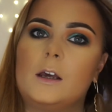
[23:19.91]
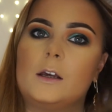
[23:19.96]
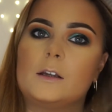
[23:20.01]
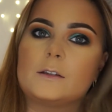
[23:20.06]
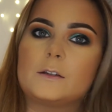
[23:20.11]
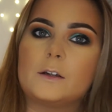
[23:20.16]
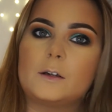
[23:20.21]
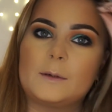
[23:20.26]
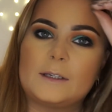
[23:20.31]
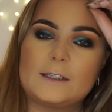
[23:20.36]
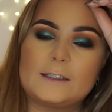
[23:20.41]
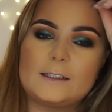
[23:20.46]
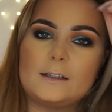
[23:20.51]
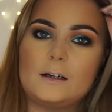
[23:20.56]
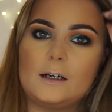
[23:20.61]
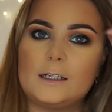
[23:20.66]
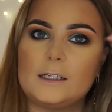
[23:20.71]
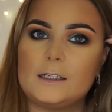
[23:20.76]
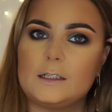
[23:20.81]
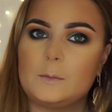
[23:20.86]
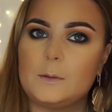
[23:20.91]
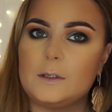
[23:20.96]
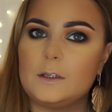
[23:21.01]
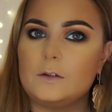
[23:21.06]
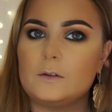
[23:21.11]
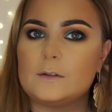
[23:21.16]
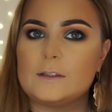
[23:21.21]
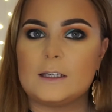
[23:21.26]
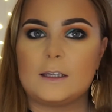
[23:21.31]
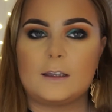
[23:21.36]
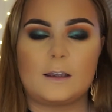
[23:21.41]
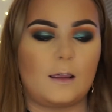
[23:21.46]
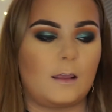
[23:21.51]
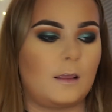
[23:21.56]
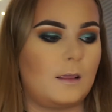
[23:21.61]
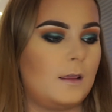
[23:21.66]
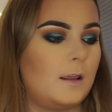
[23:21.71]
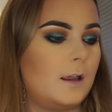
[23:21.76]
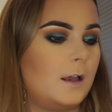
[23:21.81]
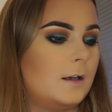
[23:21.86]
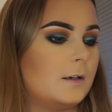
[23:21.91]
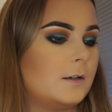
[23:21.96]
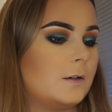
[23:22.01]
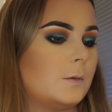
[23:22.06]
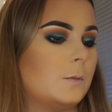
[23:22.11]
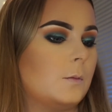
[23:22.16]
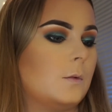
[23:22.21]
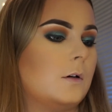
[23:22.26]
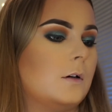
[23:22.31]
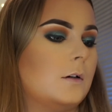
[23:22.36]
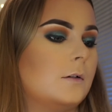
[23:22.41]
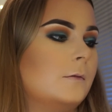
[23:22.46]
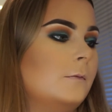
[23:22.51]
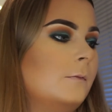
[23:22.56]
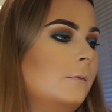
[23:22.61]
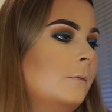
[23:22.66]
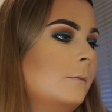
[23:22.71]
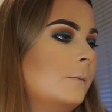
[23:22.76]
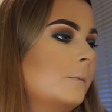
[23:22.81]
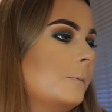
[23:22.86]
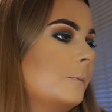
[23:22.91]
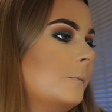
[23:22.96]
So I'm excited to be using that one,